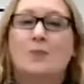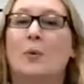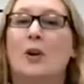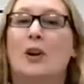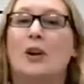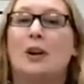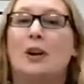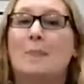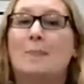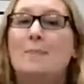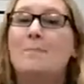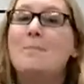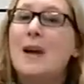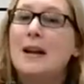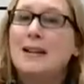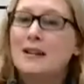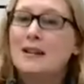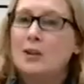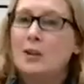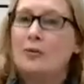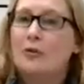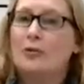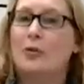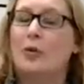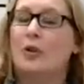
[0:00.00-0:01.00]
We're at a
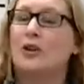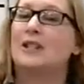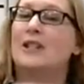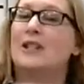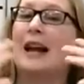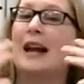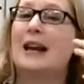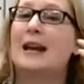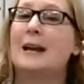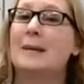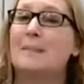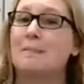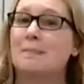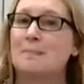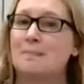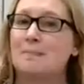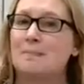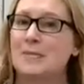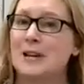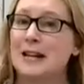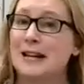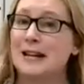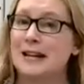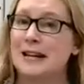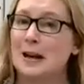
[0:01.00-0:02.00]
mezzo forte,
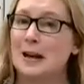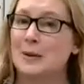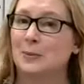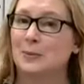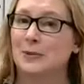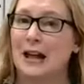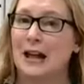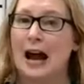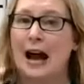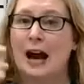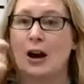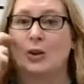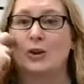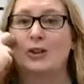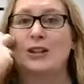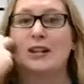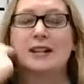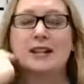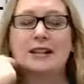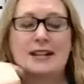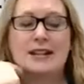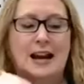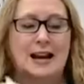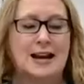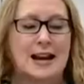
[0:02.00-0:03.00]
medium loud,
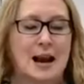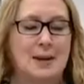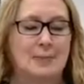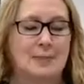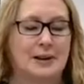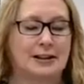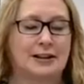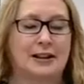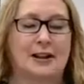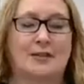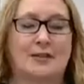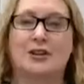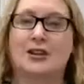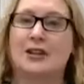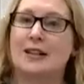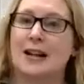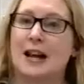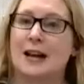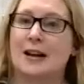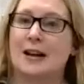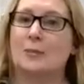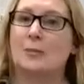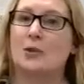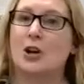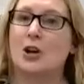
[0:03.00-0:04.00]
dynamic level.
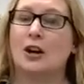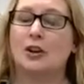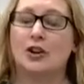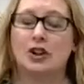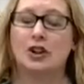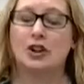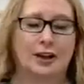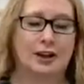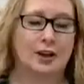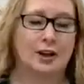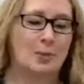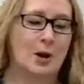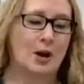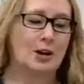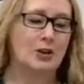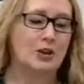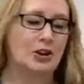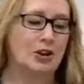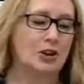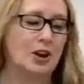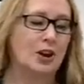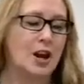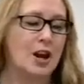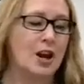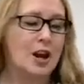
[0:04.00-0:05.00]
Stand up tall. Check your
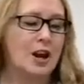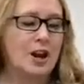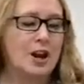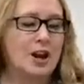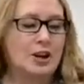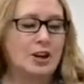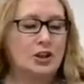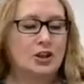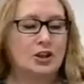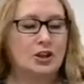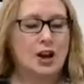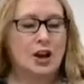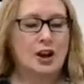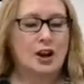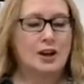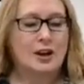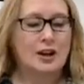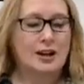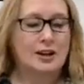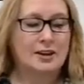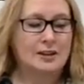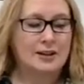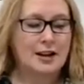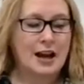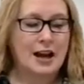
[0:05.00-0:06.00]
posture.
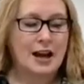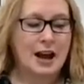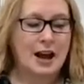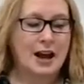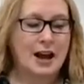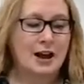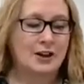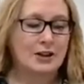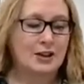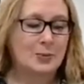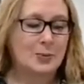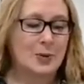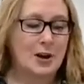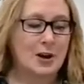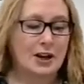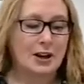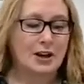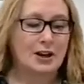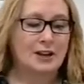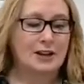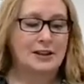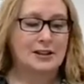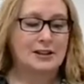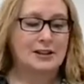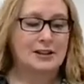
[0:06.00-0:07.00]
Charlottetown's
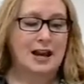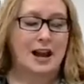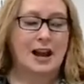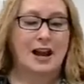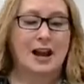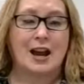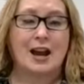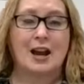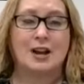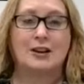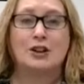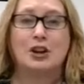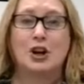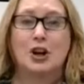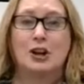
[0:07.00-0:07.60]
burning down.